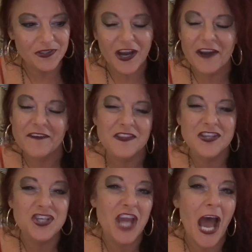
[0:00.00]
a kind of the
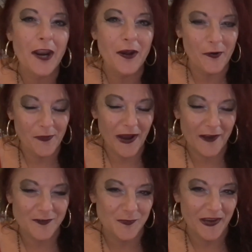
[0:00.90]
shadow
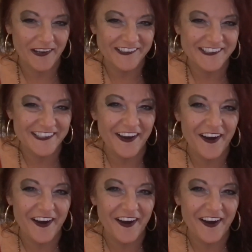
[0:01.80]
aspects